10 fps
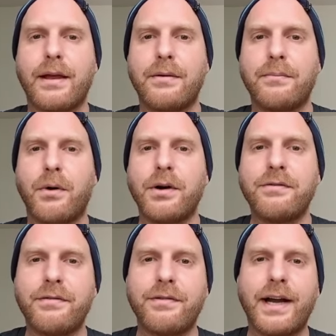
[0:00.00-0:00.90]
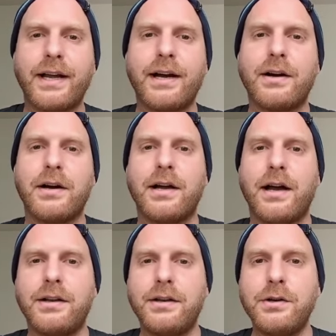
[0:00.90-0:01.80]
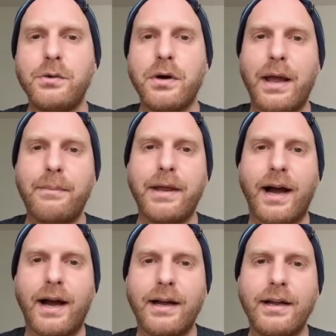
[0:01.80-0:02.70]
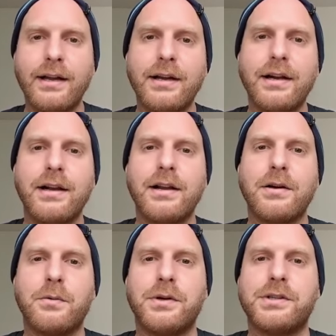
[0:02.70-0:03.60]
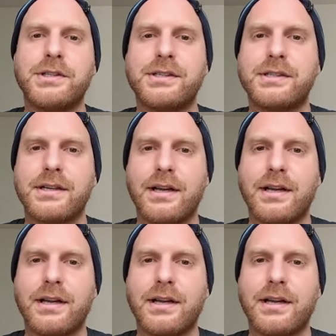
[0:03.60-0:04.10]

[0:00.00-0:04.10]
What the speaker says: modifier, a new API, which is